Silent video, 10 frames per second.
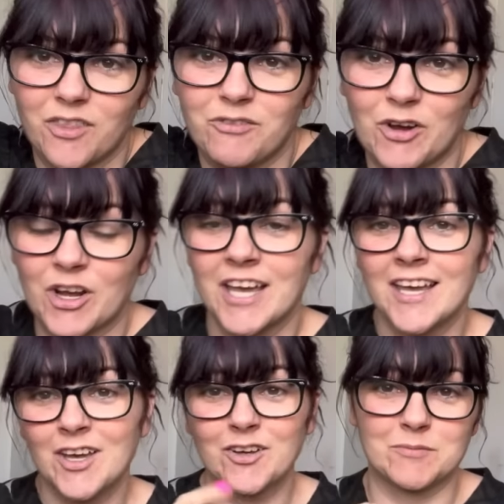the vlog
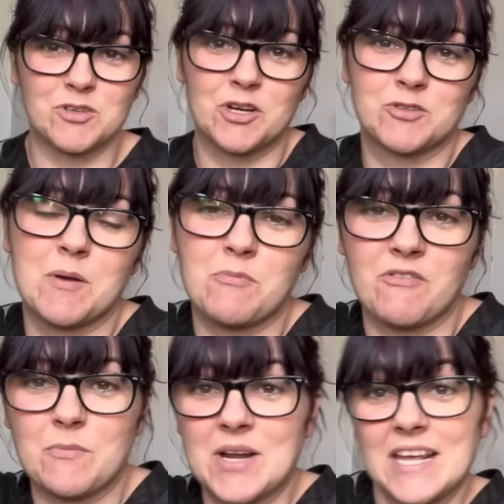because I'm trying to remember
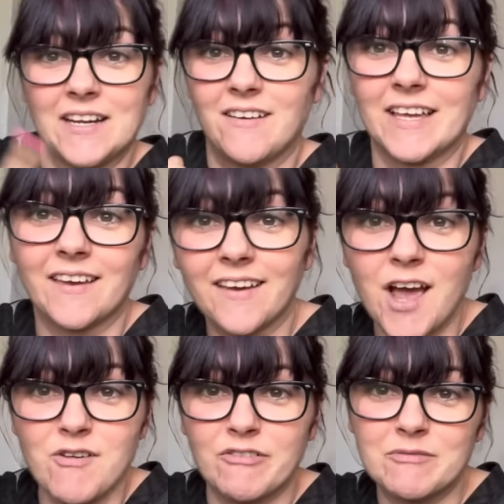everybody. Like
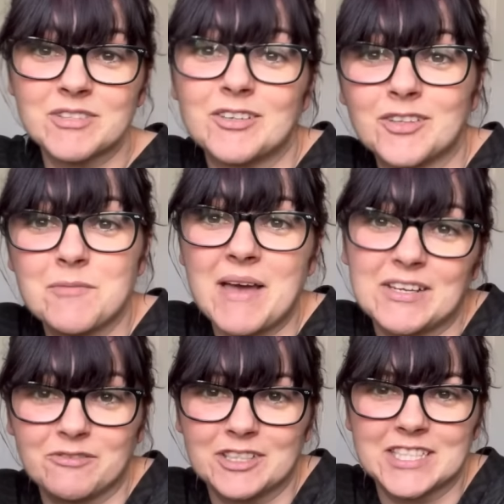Cara from So So
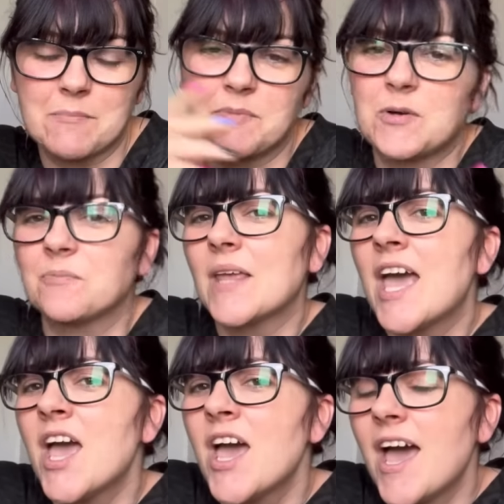Mad, for example.
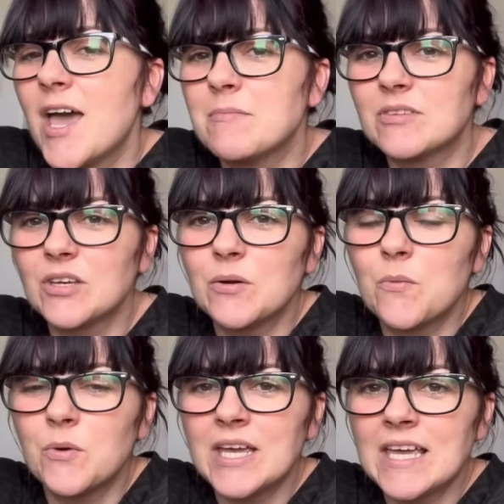So
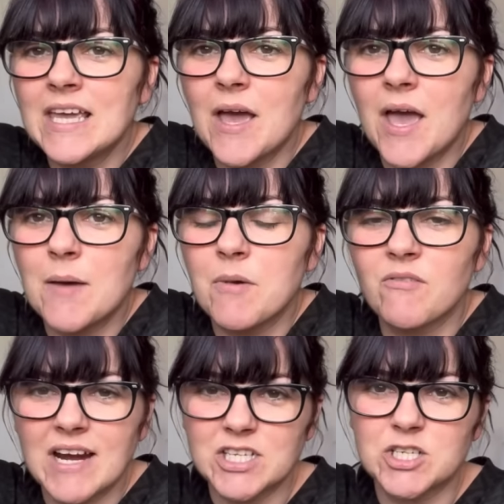we
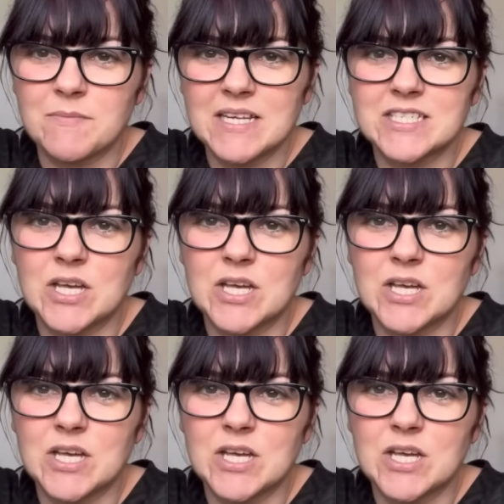arranged to meet